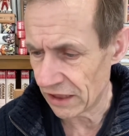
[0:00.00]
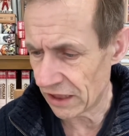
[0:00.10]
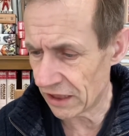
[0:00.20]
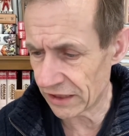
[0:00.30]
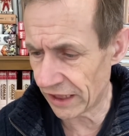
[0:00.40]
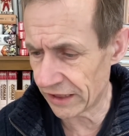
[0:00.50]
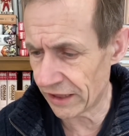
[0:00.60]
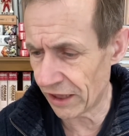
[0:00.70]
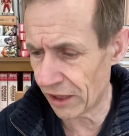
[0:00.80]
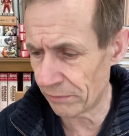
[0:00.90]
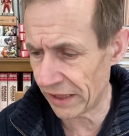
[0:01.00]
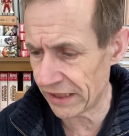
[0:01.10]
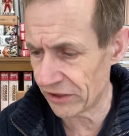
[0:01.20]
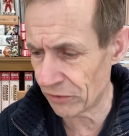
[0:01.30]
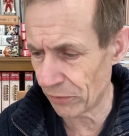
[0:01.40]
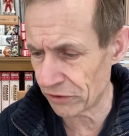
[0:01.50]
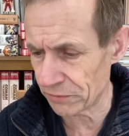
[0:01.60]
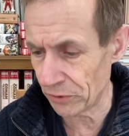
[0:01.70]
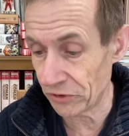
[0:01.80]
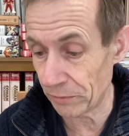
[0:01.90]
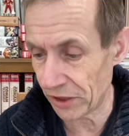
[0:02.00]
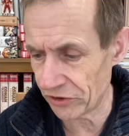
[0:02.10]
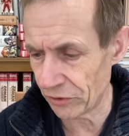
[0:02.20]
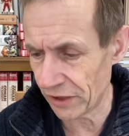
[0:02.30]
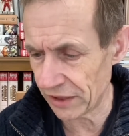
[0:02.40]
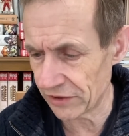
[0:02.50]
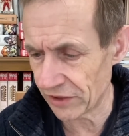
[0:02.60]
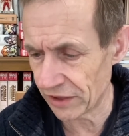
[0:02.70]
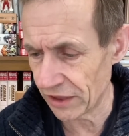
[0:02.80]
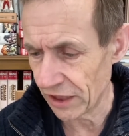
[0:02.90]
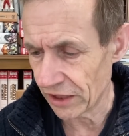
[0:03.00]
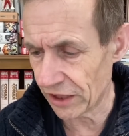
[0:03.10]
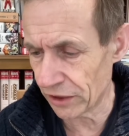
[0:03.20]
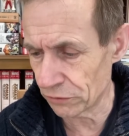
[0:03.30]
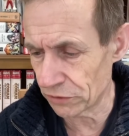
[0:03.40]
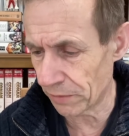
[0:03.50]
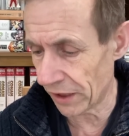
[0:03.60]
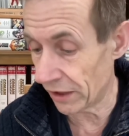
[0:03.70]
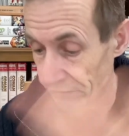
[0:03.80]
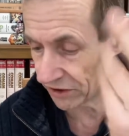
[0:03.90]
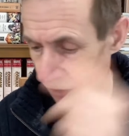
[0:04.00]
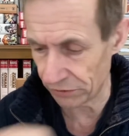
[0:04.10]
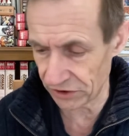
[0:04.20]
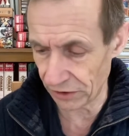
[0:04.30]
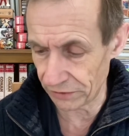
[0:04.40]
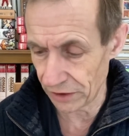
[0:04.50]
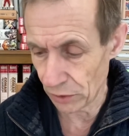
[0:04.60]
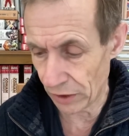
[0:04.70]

uh, Gagar, Making Tomorrow's Music by Duke Ellington, Giggles by, and so on and so on.